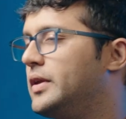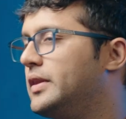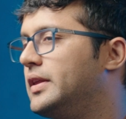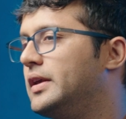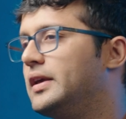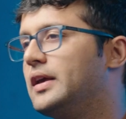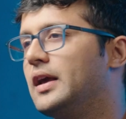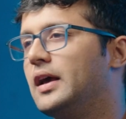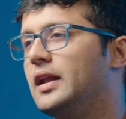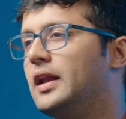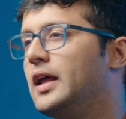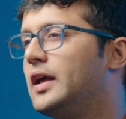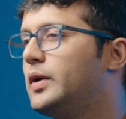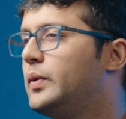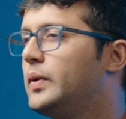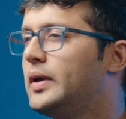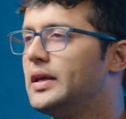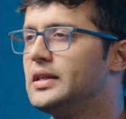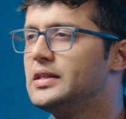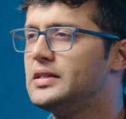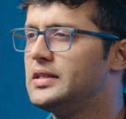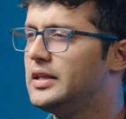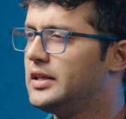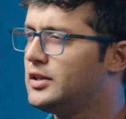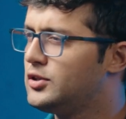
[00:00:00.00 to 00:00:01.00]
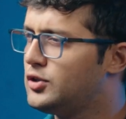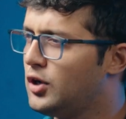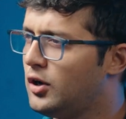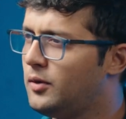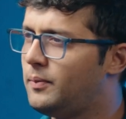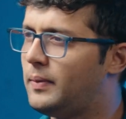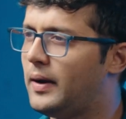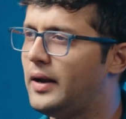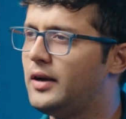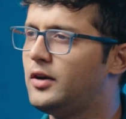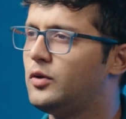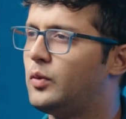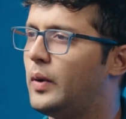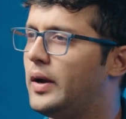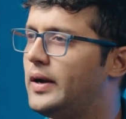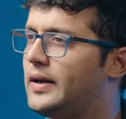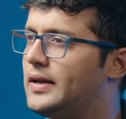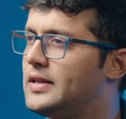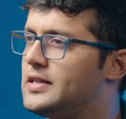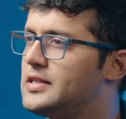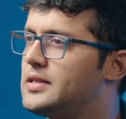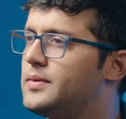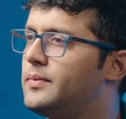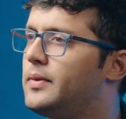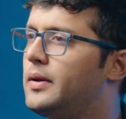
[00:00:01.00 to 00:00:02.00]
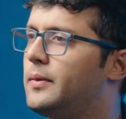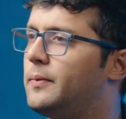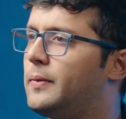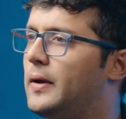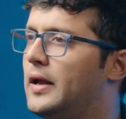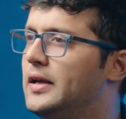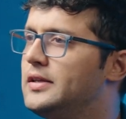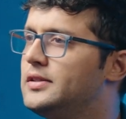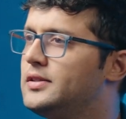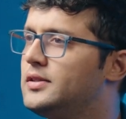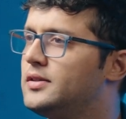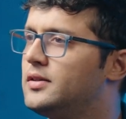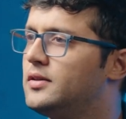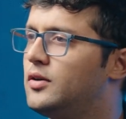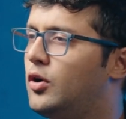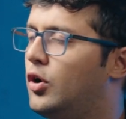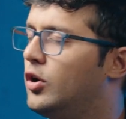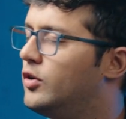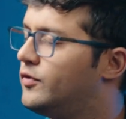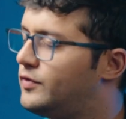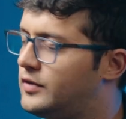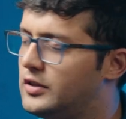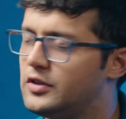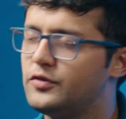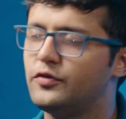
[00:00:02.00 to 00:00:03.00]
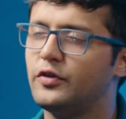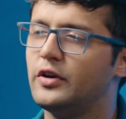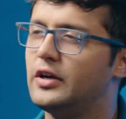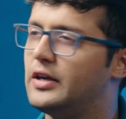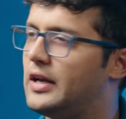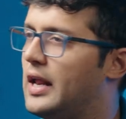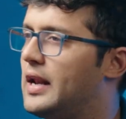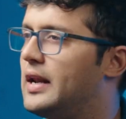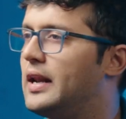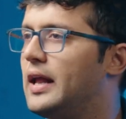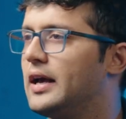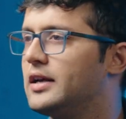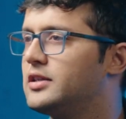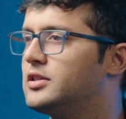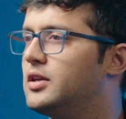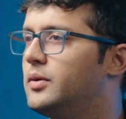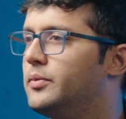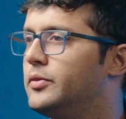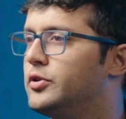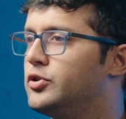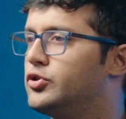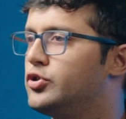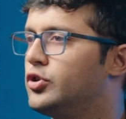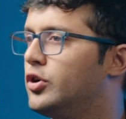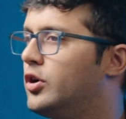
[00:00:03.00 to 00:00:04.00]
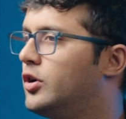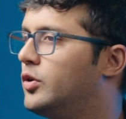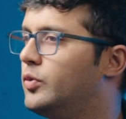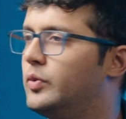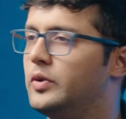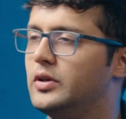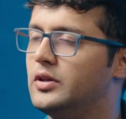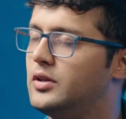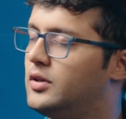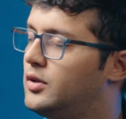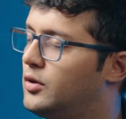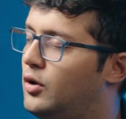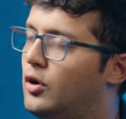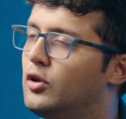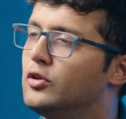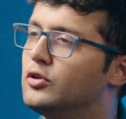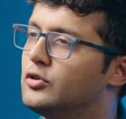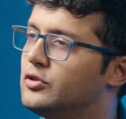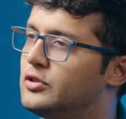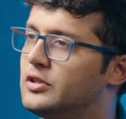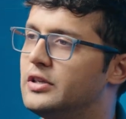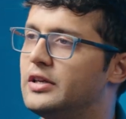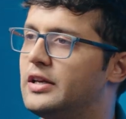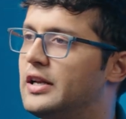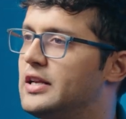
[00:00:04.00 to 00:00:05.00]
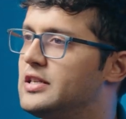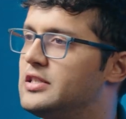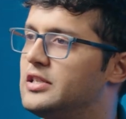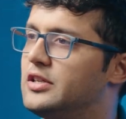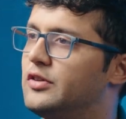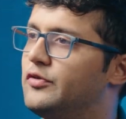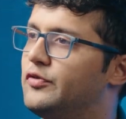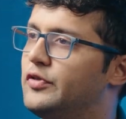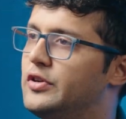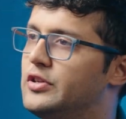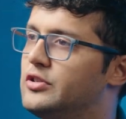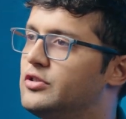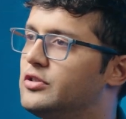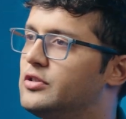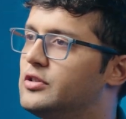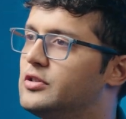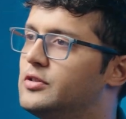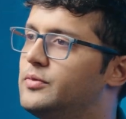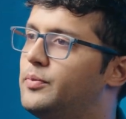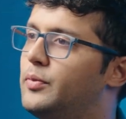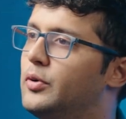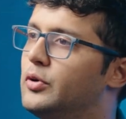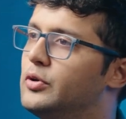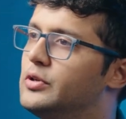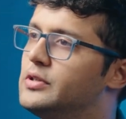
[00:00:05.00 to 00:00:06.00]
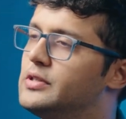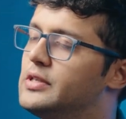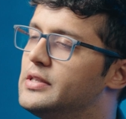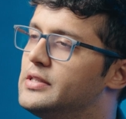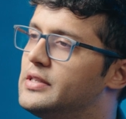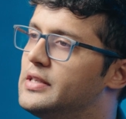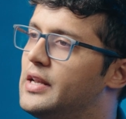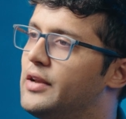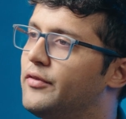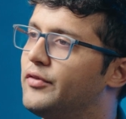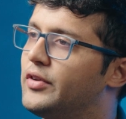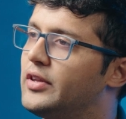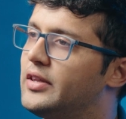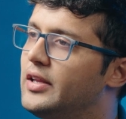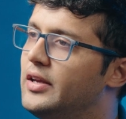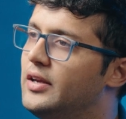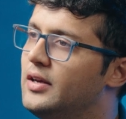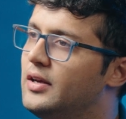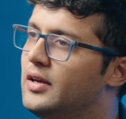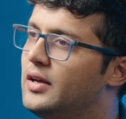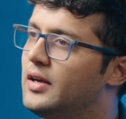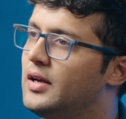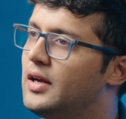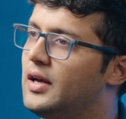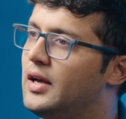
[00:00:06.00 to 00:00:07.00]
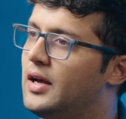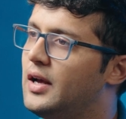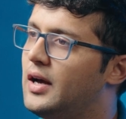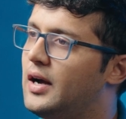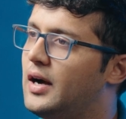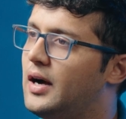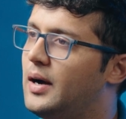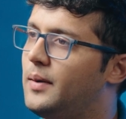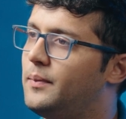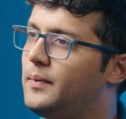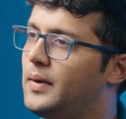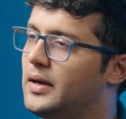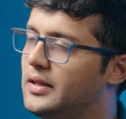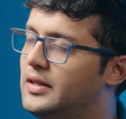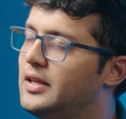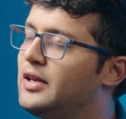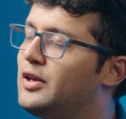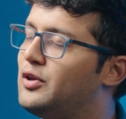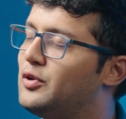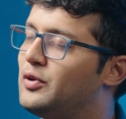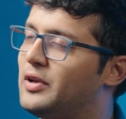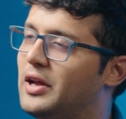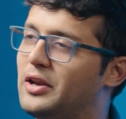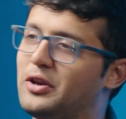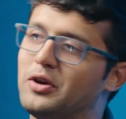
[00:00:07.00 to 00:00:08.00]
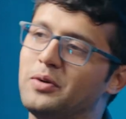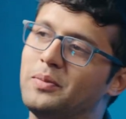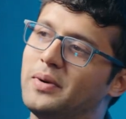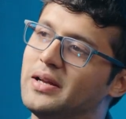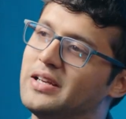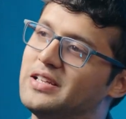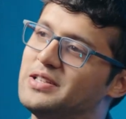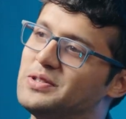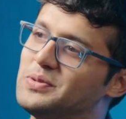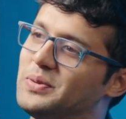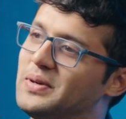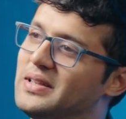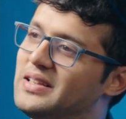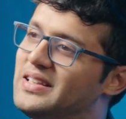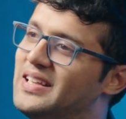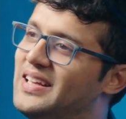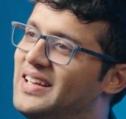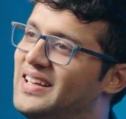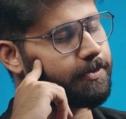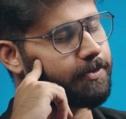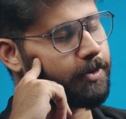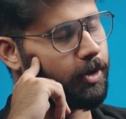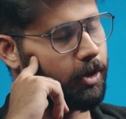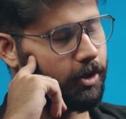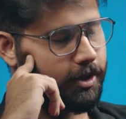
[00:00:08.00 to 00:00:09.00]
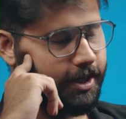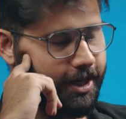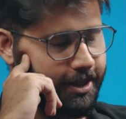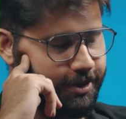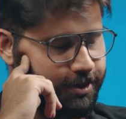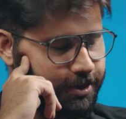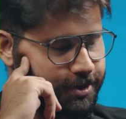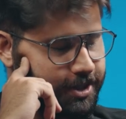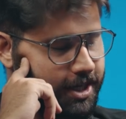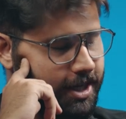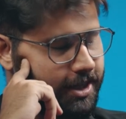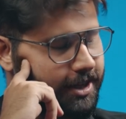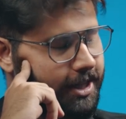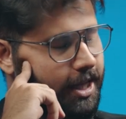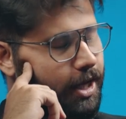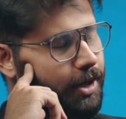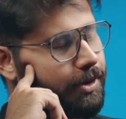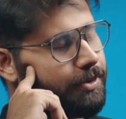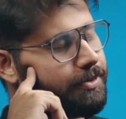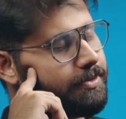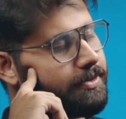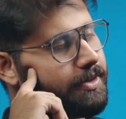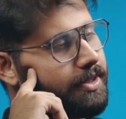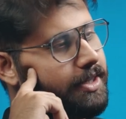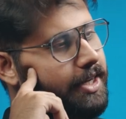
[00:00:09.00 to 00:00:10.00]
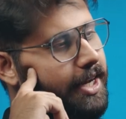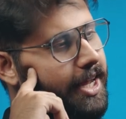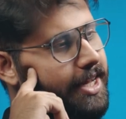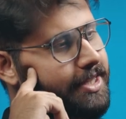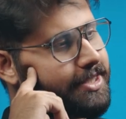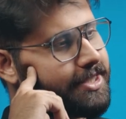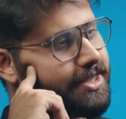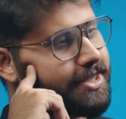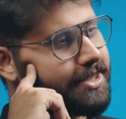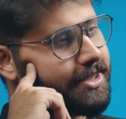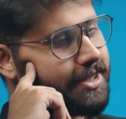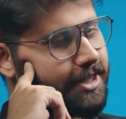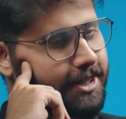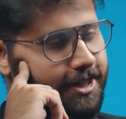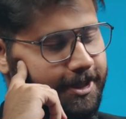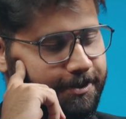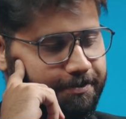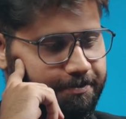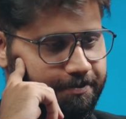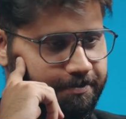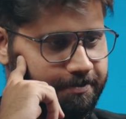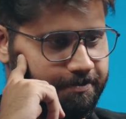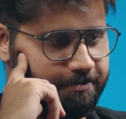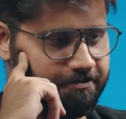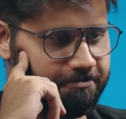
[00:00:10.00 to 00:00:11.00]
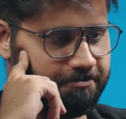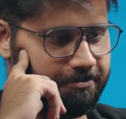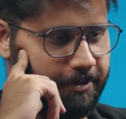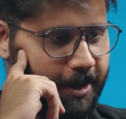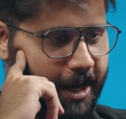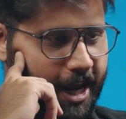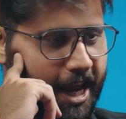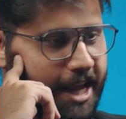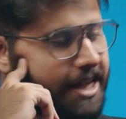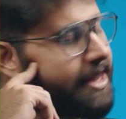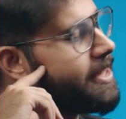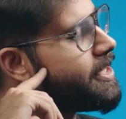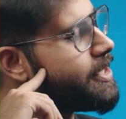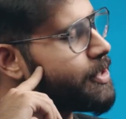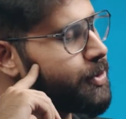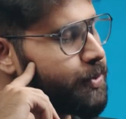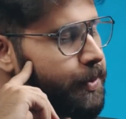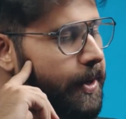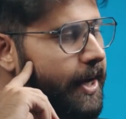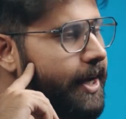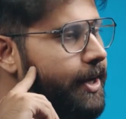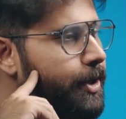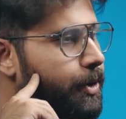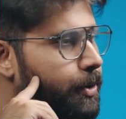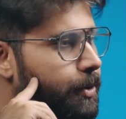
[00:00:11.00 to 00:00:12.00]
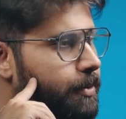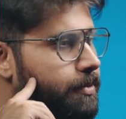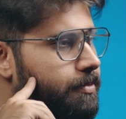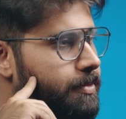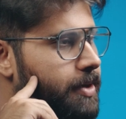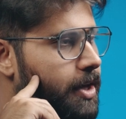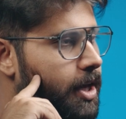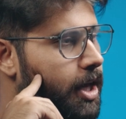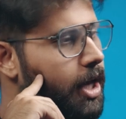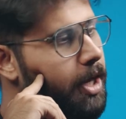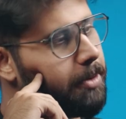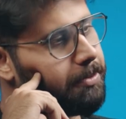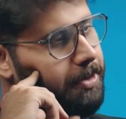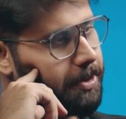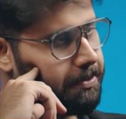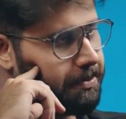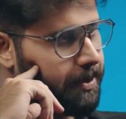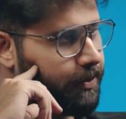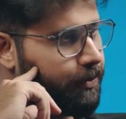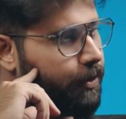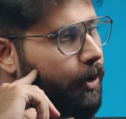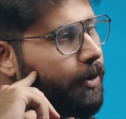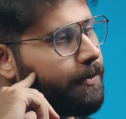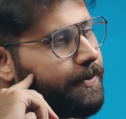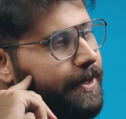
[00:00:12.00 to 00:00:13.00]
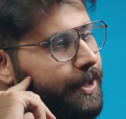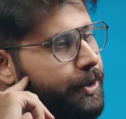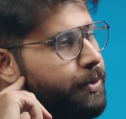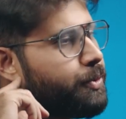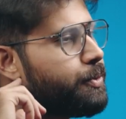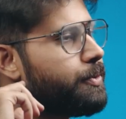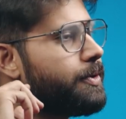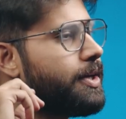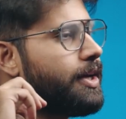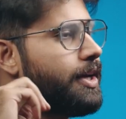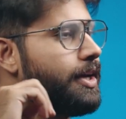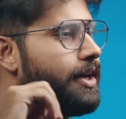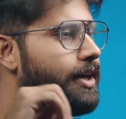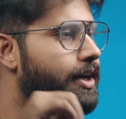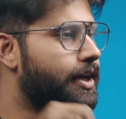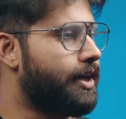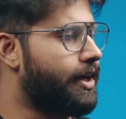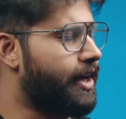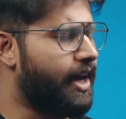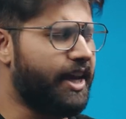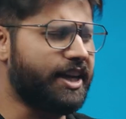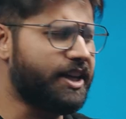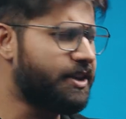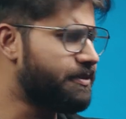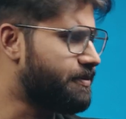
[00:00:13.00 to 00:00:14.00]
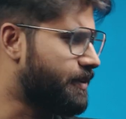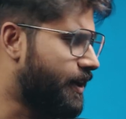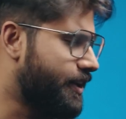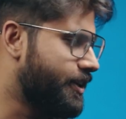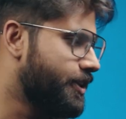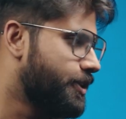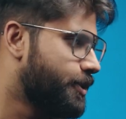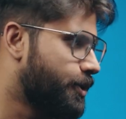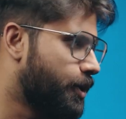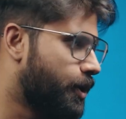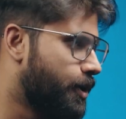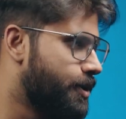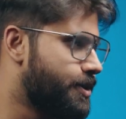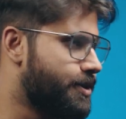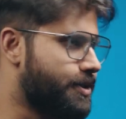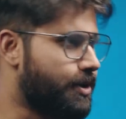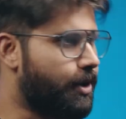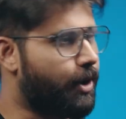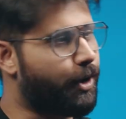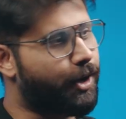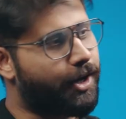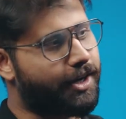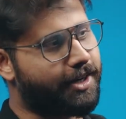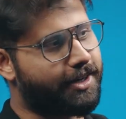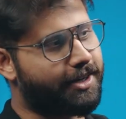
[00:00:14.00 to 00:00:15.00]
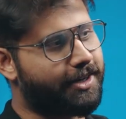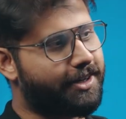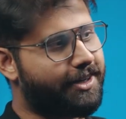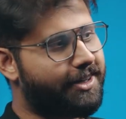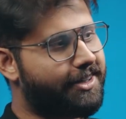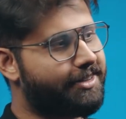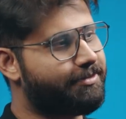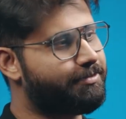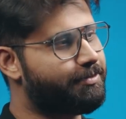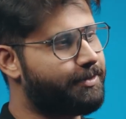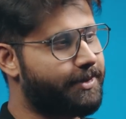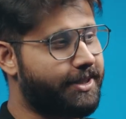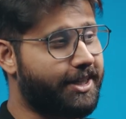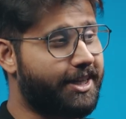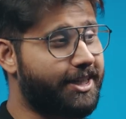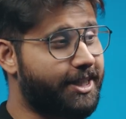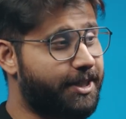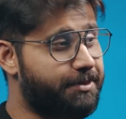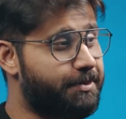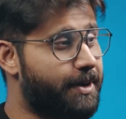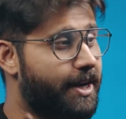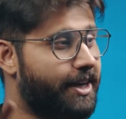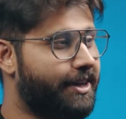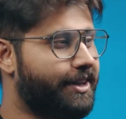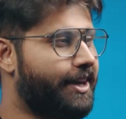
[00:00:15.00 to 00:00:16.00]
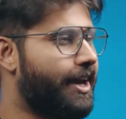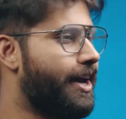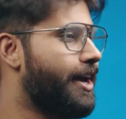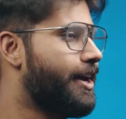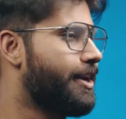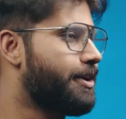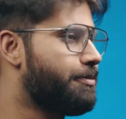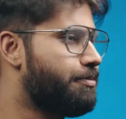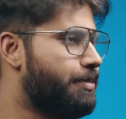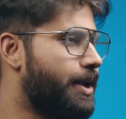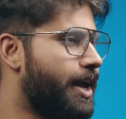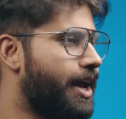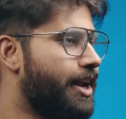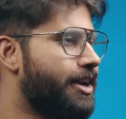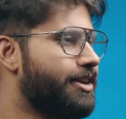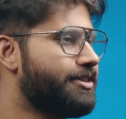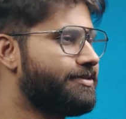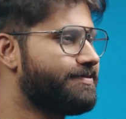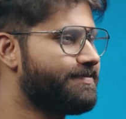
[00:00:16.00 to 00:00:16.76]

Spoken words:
I think, yeah, like you can see, it's not bad, quite reasonably priced. All of this for a 10 lakh sum insured with all those interesting features, bonuses and everything. I think you'll get your money's worth. All right, Sushant. Now let's end this video. But before we do, any final thoughts on the Ultimate Care plan?